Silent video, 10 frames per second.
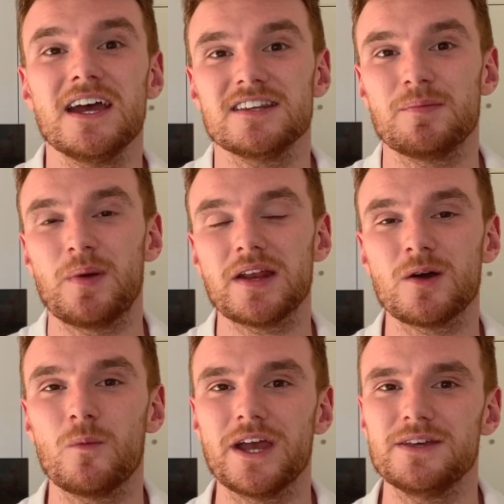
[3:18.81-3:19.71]
depending
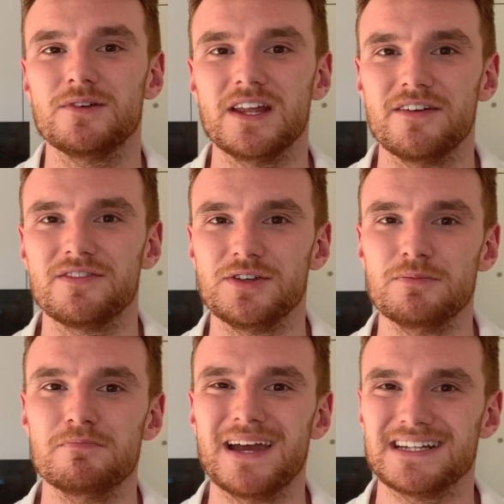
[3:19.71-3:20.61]
on where you live, you
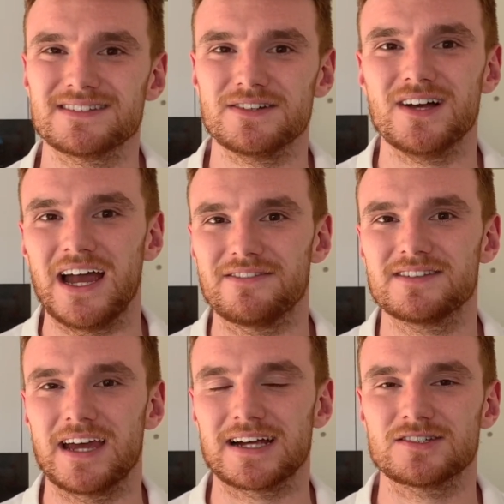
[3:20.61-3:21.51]
may still have
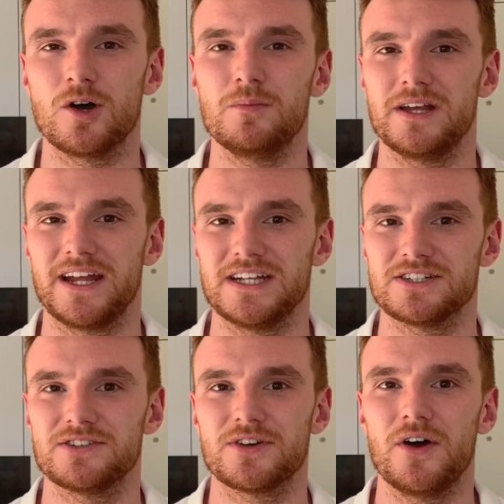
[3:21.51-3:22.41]
tax
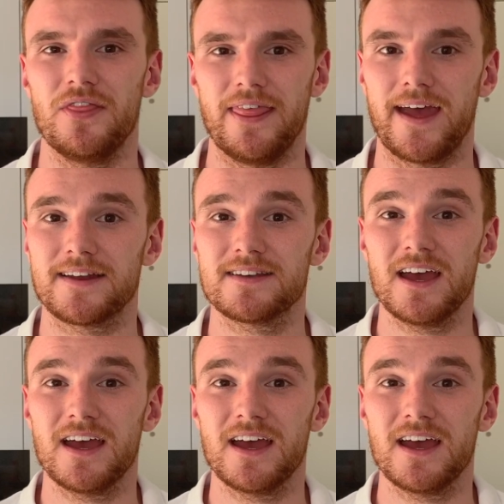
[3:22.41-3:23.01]
obligations on that.